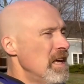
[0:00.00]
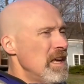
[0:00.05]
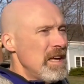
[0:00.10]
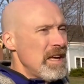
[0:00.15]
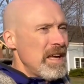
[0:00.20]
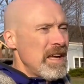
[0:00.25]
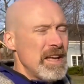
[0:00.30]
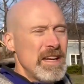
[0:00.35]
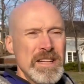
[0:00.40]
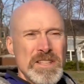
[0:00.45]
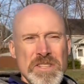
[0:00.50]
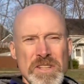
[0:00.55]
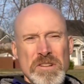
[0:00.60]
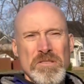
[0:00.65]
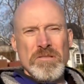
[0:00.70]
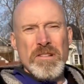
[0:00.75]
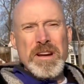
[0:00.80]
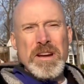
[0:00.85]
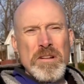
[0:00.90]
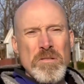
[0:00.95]
And it's a
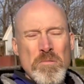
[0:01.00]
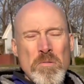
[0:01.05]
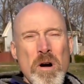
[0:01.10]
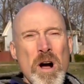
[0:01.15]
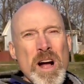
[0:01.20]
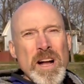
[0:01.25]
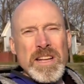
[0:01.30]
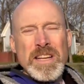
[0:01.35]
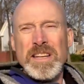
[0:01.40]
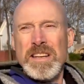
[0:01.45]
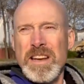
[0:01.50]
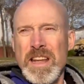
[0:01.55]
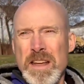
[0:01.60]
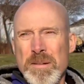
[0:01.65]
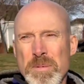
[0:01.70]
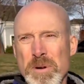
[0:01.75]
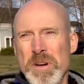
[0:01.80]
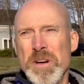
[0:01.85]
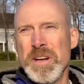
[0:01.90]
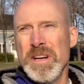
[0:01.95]
great walking
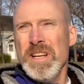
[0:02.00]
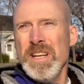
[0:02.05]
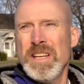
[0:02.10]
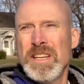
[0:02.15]
neighborhood.